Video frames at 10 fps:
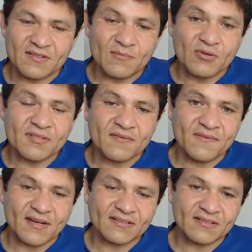most
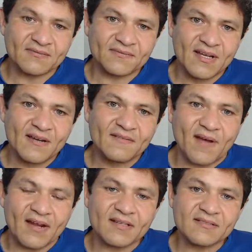effective
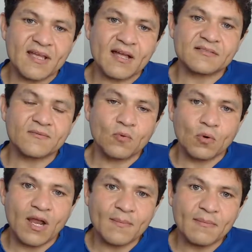fighting styles
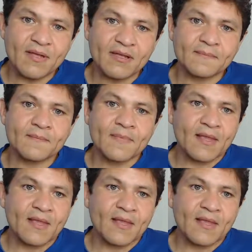for MMA.